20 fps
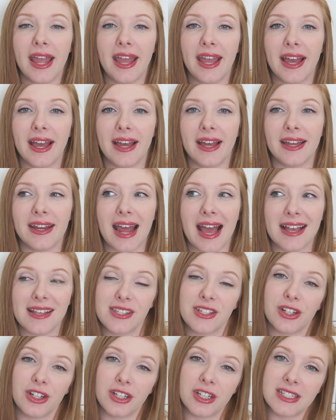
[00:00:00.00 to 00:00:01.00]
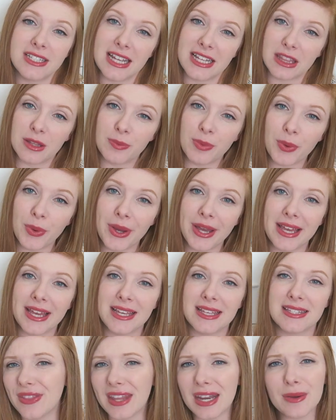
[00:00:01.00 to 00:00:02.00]
and ask her to take the
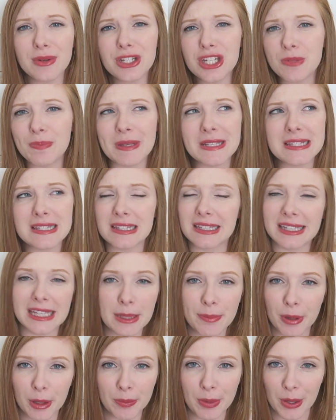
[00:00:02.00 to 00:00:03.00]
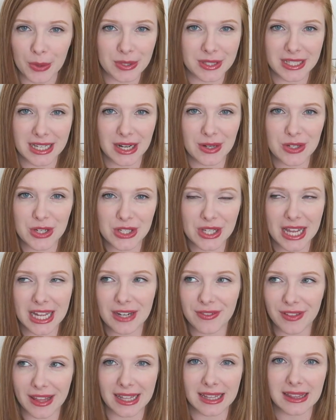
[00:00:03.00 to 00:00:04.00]
boys, that I would just basically keep her posted. I was just kind
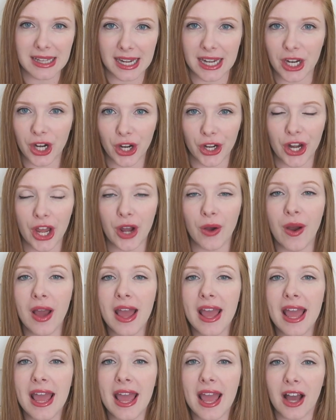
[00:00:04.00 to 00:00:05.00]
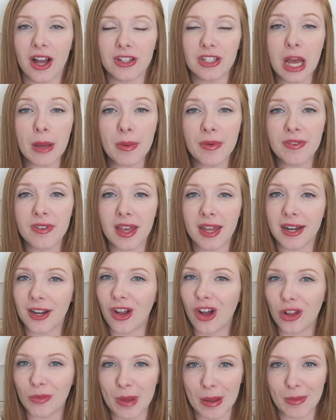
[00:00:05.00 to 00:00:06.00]
of like letting her know. On top of that, I
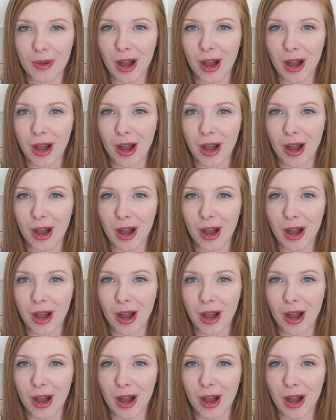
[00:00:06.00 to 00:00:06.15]
called my